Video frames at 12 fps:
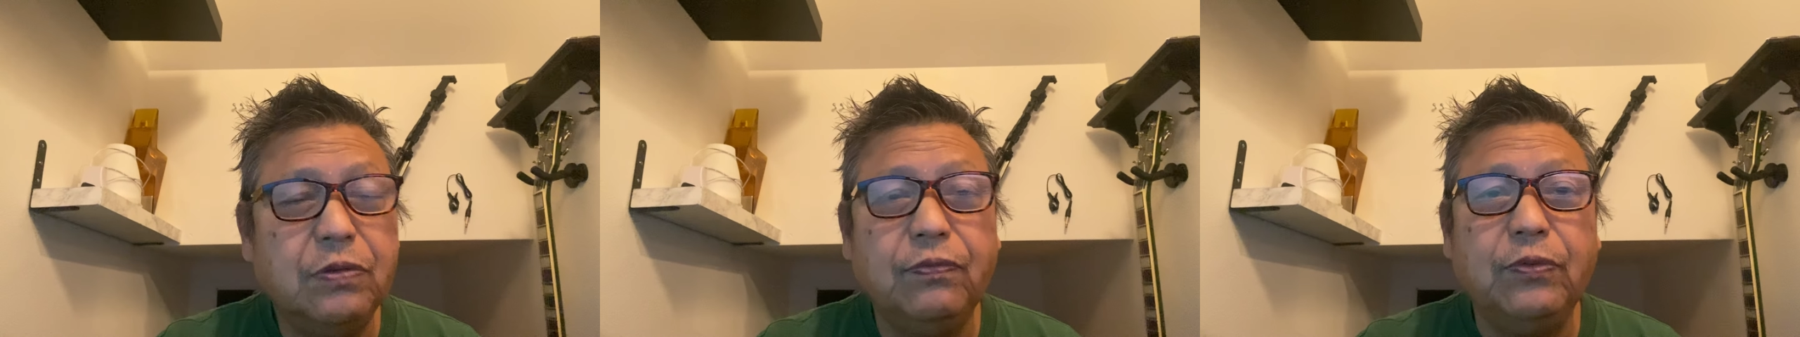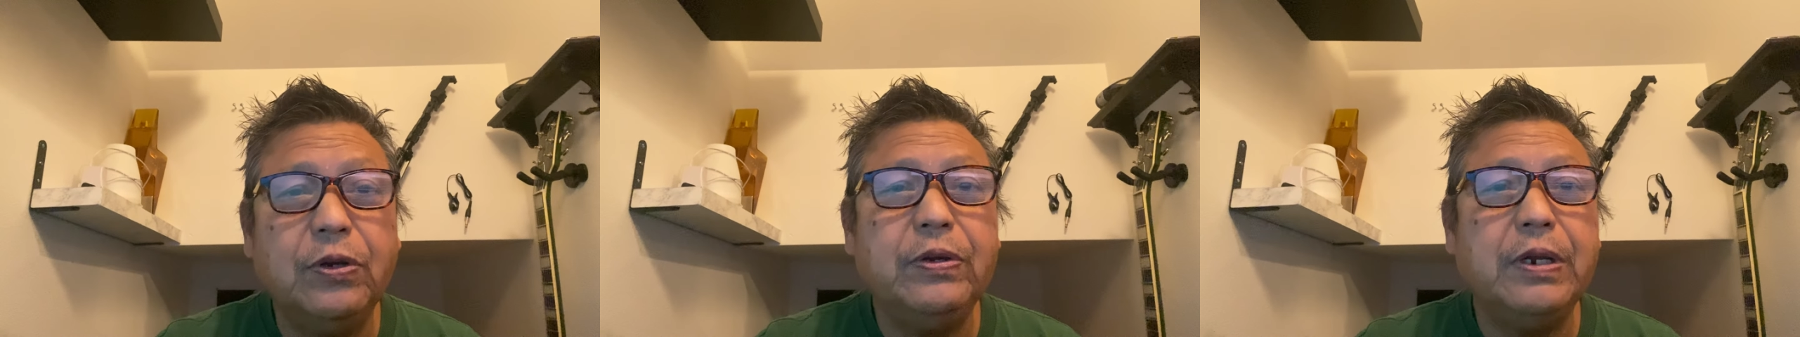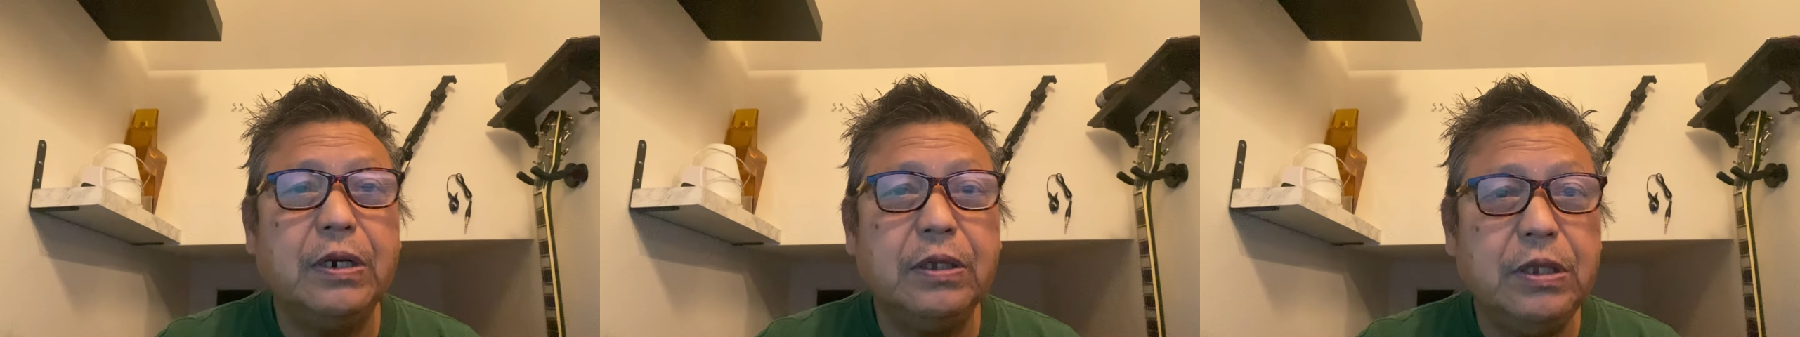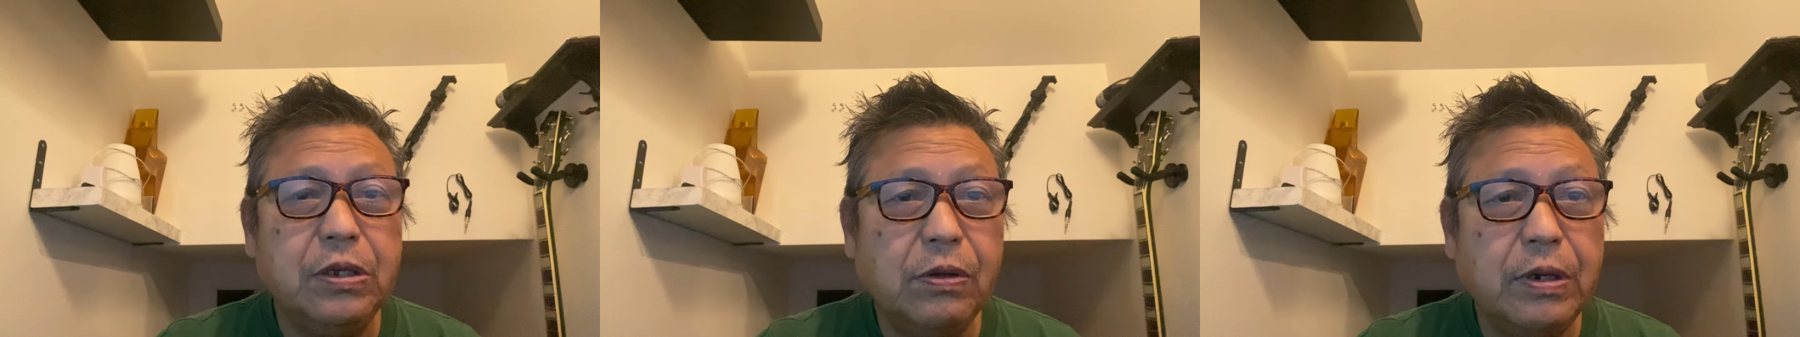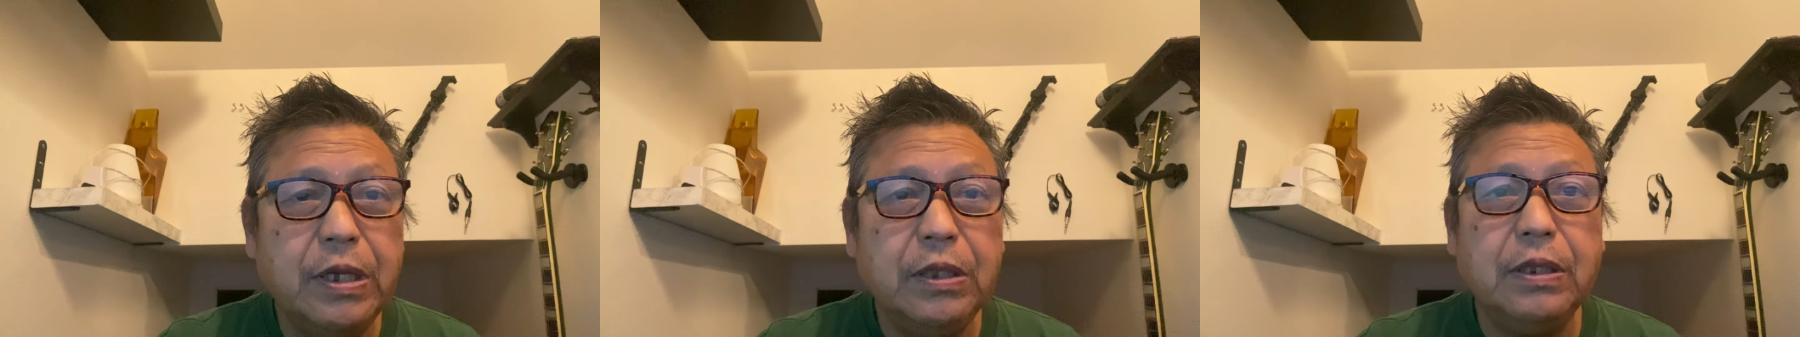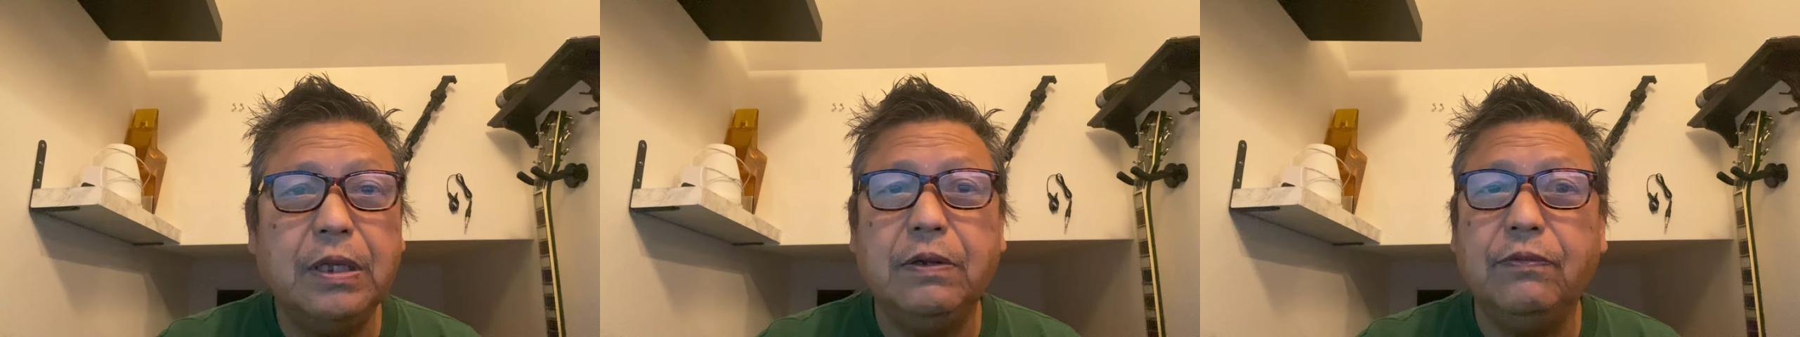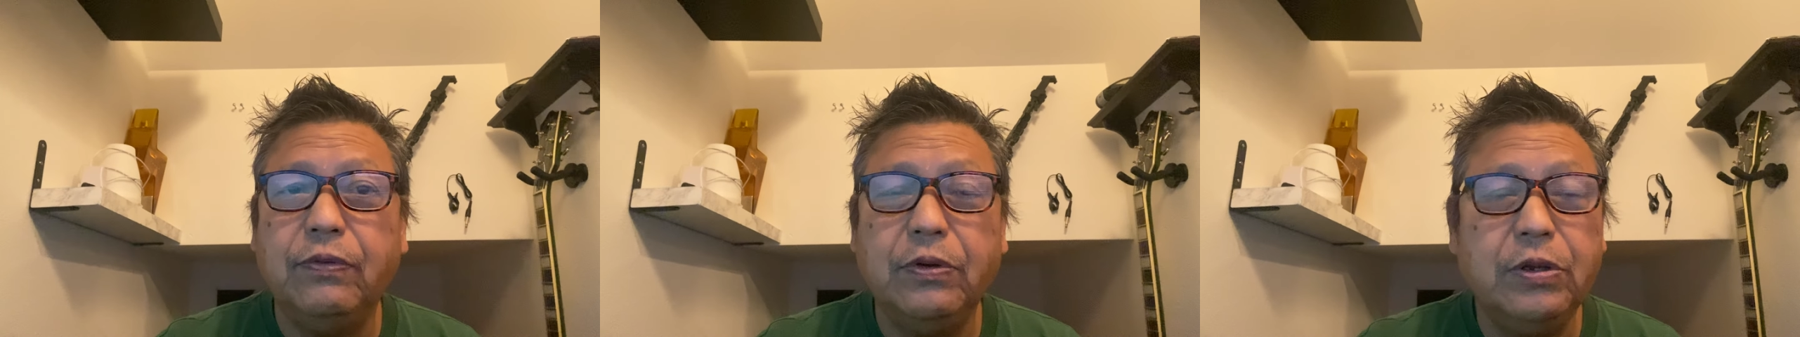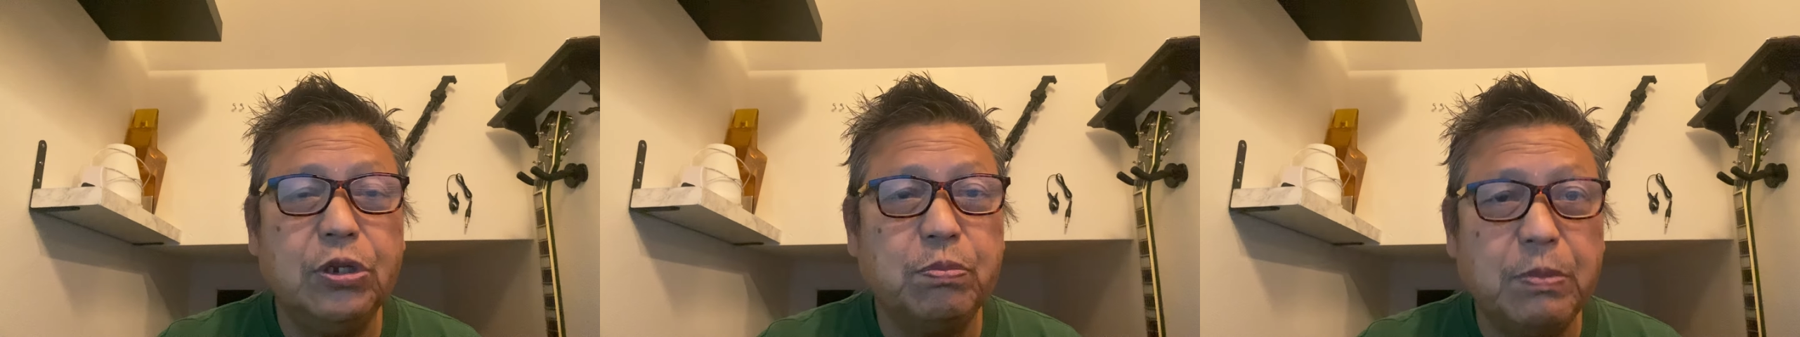very articulate and
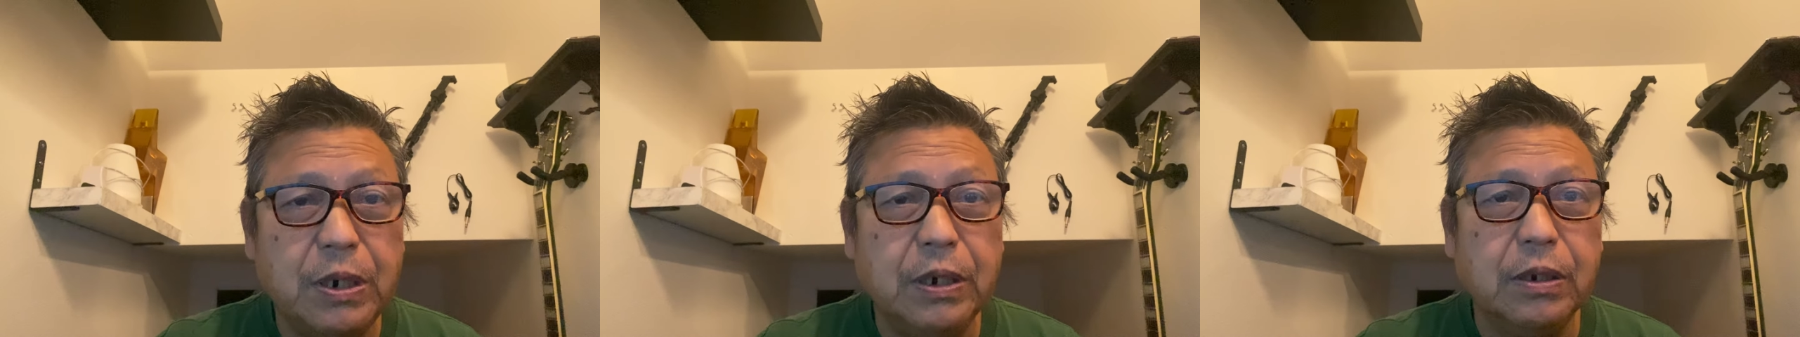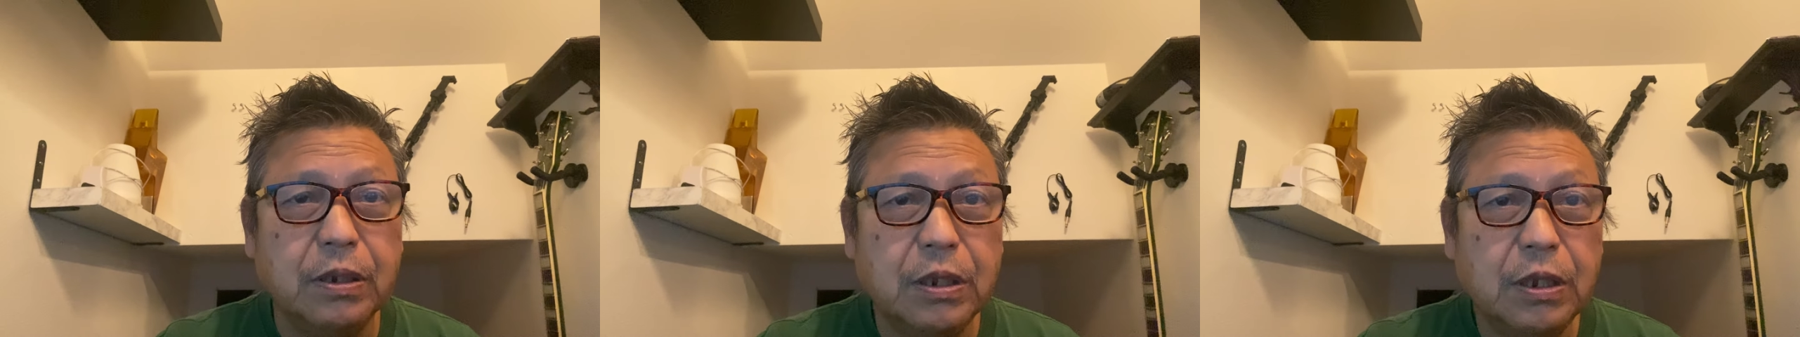very smart.